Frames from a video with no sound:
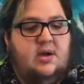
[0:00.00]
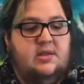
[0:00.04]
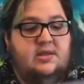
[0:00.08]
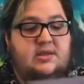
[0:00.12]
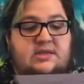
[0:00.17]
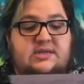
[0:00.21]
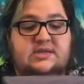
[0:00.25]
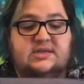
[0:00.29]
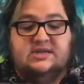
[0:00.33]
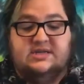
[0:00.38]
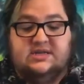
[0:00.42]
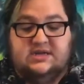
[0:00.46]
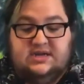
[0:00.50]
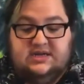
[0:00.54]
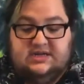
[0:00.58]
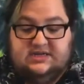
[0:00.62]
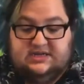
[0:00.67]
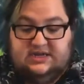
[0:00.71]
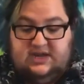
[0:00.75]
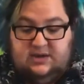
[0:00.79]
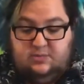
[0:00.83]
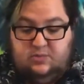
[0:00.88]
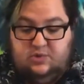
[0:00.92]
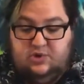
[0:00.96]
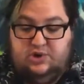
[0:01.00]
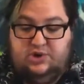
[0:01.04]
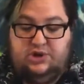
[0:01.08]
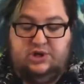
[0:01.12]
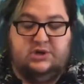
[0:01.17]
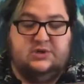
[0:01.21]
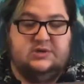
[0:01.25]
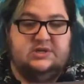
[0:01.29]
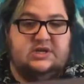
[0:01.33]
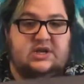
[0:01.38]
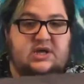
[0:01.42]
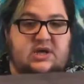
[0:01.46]
This is an example
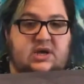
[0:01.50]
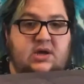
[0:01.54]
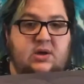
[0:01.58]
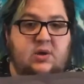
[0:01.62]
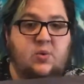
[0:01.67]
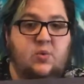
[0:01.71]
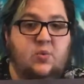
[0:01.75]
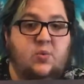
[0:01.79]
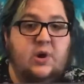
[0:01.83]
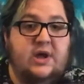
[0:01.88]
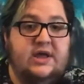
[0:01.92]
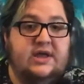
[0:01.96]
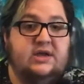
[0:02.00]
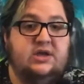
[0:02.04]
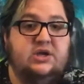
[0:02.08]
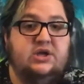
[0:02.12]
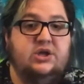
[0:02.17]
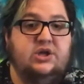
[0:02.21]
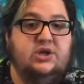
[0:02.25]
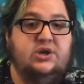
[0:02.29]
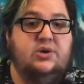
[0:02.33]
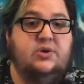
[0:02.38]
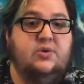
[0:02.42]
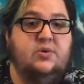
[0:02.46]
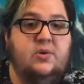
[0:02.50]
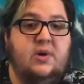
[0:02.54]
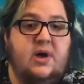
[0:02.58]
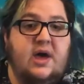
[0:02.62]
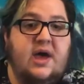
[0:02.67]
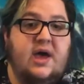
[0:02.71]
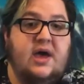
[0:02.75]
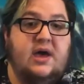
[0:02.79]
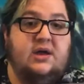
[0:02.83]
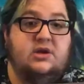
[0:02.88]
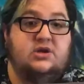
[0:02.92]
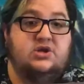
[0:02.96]
using white glue
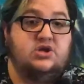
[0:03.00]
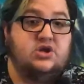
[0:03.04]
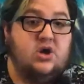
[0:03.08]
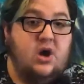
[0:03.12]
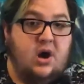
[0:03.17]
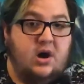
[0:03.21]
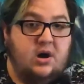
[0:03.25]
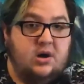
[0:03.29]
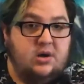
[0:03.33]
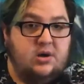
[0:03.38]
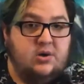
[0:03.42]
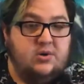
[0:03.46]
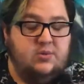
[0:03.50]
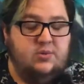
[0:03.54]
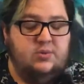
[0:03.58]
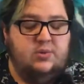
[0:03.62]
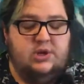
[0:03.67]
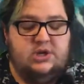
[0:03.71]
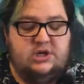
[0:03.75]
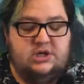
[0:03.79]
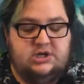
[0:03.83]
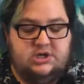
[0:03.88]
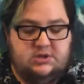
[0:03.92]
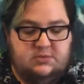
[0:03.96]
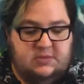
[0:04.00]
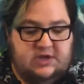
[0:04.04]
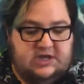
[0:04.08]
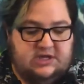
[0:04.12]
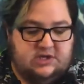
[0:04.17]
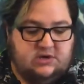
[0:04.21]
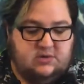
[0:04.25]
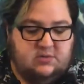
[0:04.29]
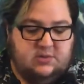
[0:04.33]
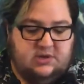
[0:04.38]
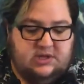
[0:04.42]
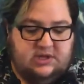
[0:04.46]
and chalk, which
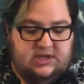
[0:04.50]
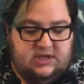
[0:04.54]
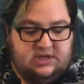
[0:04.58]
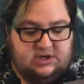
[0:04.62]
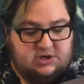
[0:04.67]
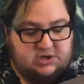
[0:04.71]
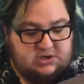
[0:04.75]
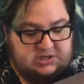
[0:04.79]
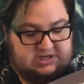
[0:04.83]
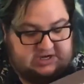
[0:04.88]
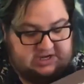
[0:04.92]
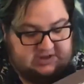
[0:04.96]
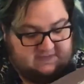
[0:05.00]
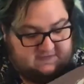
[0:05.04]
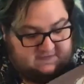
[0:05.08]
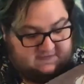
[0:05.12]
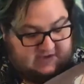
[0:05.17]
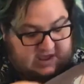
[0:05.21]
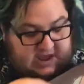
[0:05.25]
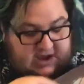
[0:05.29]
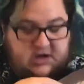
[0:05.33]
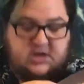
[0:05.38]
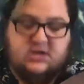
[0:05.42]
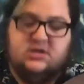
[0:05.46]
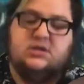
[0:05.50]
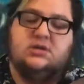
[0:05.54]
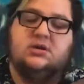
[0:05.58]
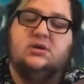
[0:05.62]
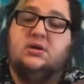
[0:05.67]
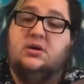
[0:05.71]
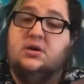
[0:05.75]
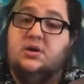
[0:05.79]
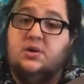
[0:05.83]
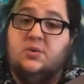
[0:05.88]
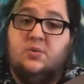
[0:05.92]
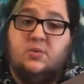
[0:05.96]
makes a really interesting effect
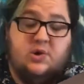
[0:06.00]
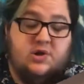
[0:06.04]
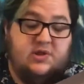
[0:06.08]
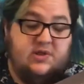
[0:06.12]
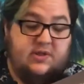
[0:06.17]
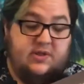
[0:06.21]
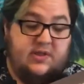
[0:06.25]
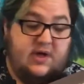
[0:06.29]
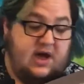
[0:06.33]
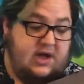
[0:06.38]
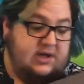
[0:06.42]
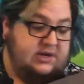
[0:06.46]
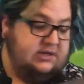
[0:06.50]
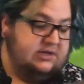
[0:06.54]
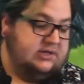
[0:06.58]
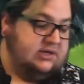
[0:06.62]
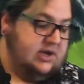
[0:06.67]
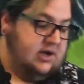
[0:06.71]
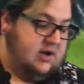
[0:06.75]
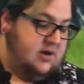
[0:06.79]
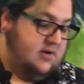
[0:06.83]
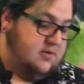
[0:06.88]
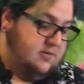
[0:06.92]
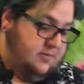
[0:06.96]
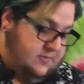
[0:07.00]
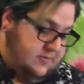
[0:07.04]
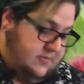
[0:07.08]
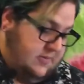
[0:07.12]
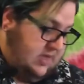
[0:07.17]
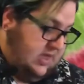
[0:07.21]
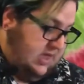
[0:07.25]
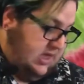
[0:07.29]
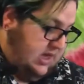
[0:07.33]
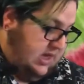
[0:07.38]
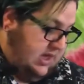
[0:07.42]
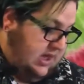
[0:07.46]
where the lines go.
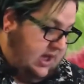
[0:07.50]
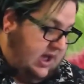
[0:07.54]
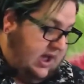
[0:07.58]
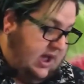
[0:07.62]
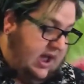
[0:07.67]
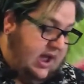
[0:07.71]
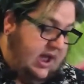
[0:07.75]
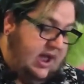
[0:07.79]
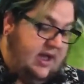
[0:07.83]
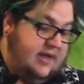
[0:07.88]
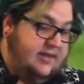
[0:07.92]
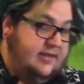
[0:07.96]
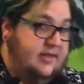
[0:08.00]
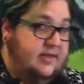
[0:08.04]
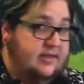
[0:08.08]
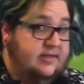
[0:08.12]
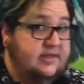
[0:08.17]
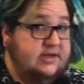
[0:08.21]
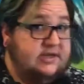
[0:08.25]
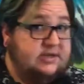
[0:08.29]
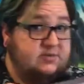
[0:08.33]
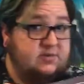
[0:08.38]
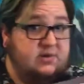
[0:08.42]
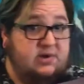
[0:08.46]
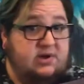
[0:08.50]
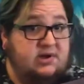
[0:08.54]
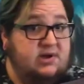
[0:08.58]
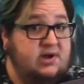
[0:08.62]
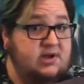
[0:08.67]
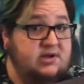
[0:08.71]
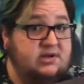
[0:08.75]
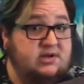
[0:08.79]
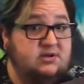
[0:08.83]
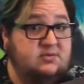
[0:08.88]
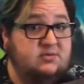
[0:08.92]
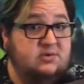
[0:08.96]
And then this one
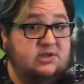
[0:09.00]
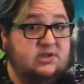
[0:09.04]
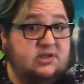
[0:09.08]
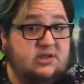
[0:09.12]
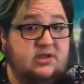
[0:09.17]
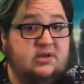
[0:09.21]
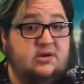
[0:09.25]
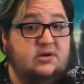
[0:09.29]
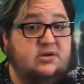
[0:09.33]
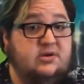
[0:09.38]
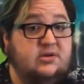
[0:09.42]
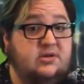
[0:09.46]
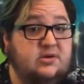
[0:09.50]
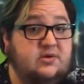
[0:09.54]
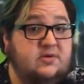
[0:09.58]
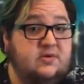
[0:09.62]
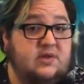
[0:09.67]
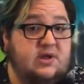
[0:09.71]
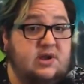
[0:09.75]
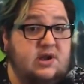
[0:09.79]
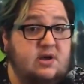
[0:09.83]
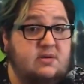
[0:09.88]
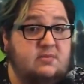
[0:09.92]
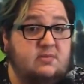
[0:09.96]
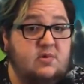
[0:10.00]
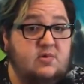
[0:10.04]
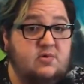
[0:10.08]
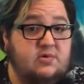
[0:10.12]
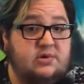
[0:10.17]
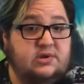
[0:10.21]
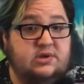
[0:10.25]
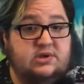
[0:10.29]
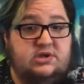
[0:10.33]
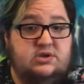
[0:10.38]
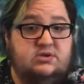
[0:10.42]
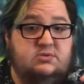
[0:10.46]
I did with glitter glue that I'm
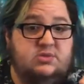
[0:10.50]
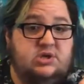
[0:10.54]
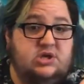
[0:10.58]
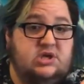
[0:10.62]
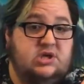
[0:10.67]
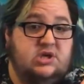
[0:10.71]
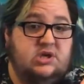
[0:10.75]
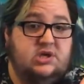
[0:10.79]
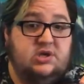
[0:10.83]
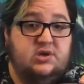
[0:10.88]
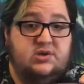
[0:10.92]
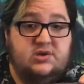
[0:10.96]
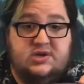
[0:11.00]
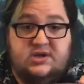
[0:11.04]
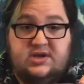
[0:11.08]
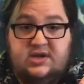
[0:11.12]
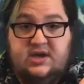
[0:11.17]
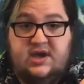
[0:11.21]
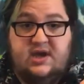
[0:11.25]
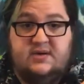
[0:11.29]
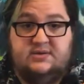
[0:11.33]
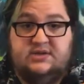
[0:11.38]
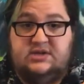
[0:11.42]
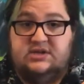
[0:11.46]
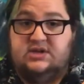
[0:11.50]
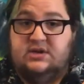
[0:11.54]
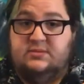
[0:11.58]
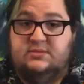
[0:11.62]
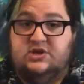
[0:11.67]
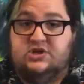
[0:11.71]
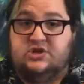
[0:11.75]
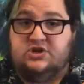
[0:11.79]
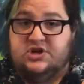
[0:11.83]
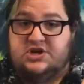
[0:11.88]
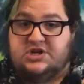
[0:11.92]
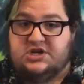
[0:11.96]
going to be using as a
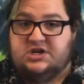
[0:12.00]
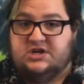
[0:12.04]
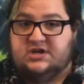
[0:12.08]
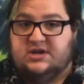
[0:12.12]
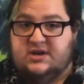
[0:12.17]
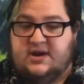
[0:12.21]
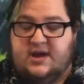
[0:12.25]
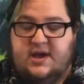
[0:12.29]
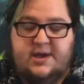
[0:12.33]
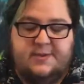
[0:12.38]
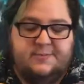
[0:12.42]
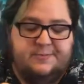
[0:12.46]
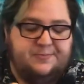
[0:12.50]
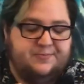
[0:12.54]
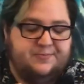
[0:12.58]
demonstration today.